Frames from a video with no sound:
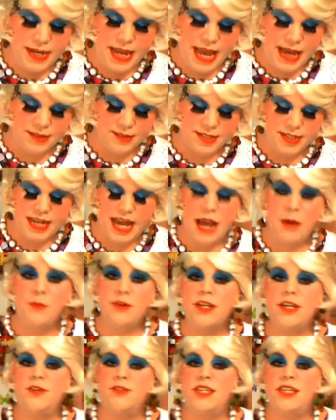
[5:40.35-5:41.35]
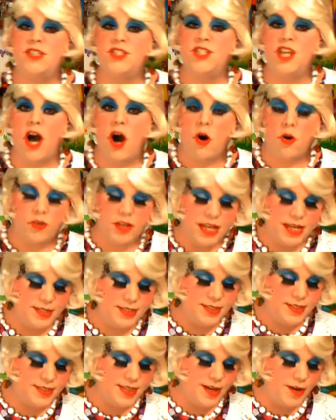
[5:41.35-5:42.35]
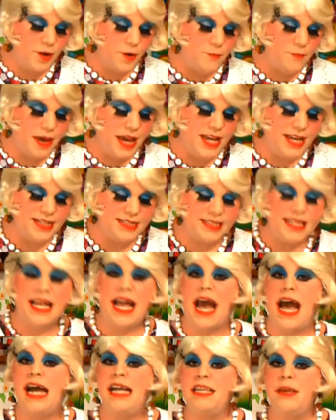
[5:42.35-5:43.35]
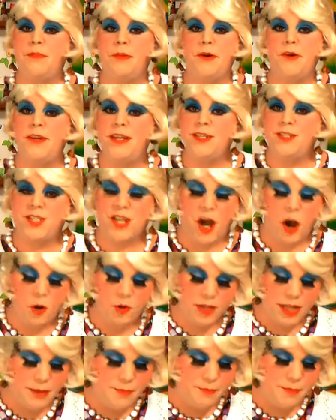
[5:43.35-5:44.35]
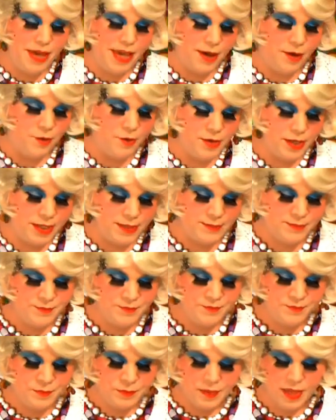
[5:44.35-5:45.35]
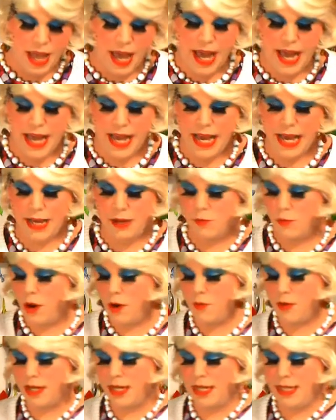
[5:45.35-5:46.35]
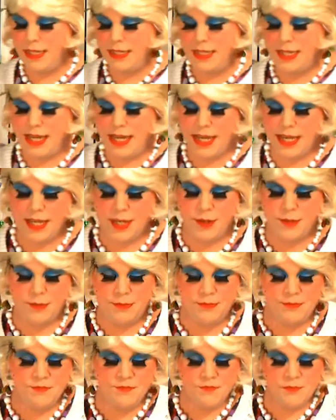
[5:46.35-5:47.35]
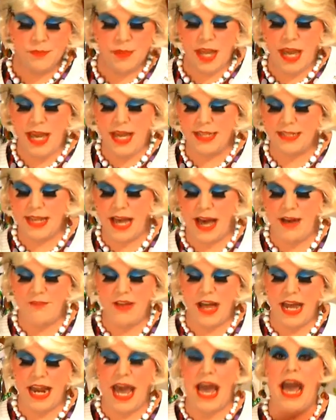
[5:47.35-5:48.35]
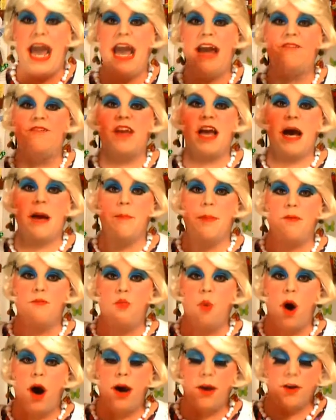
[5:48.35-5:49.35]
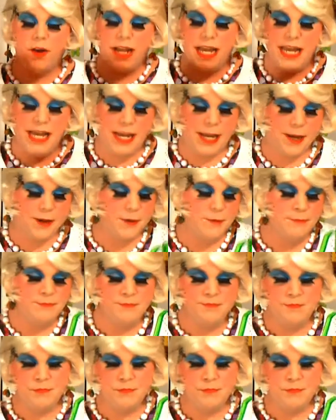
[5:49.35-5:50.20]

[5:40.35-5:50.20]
Now, today we're using chocolate syrup, and it's the kind you put in chocolate milk. And what we're going to do is I've got a half cup of water here.